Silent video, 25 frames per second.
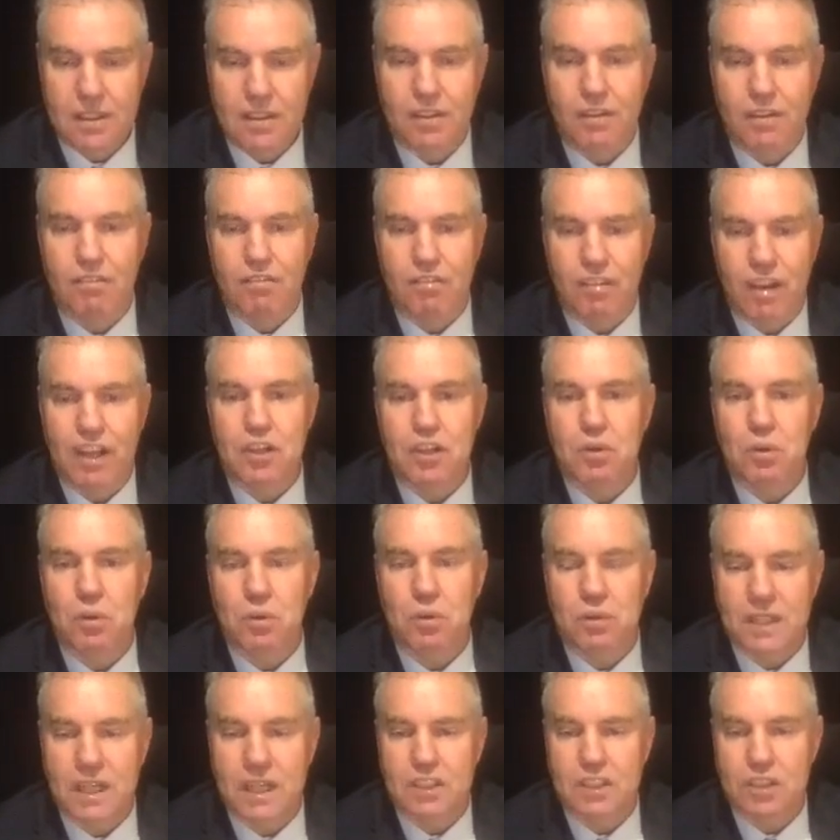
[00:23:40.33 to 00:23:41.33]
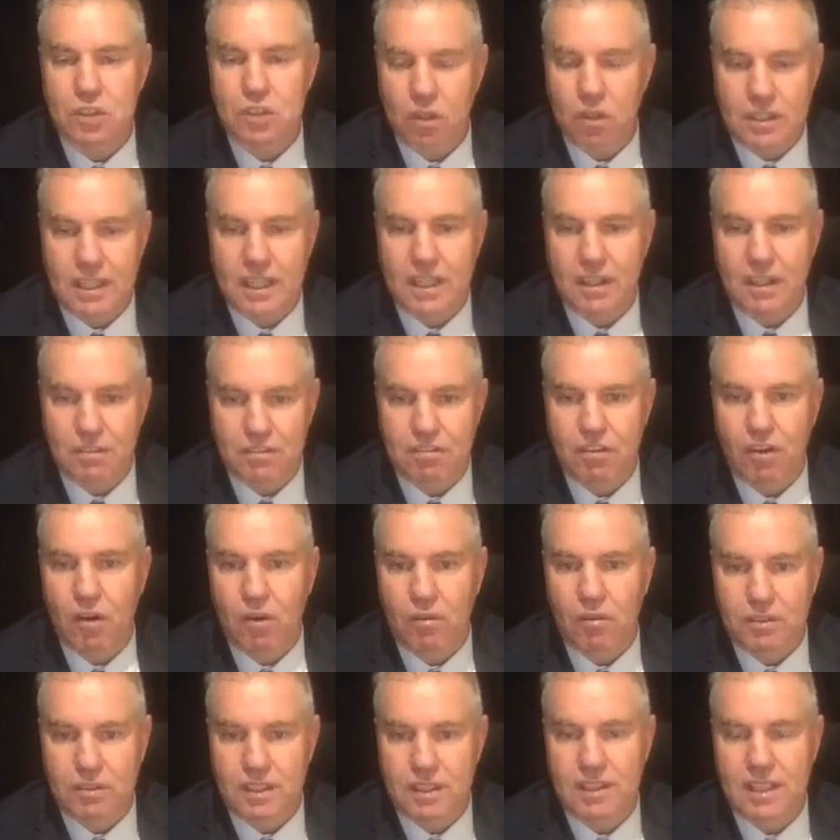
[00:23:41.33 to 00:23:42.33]
The vendor does not get
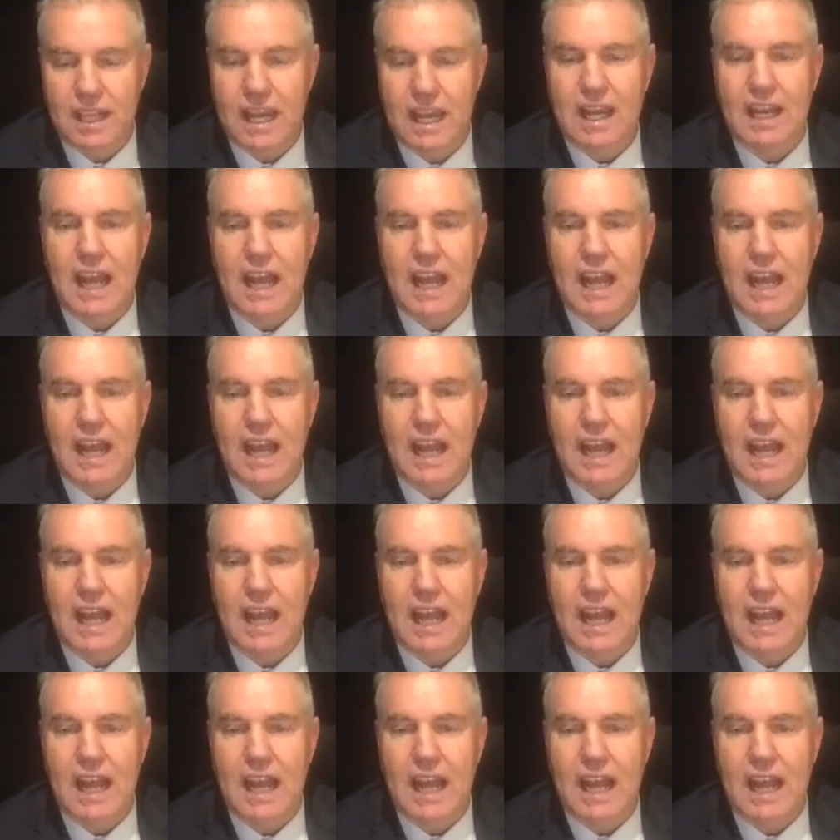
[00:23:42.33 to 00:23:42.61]
involved in that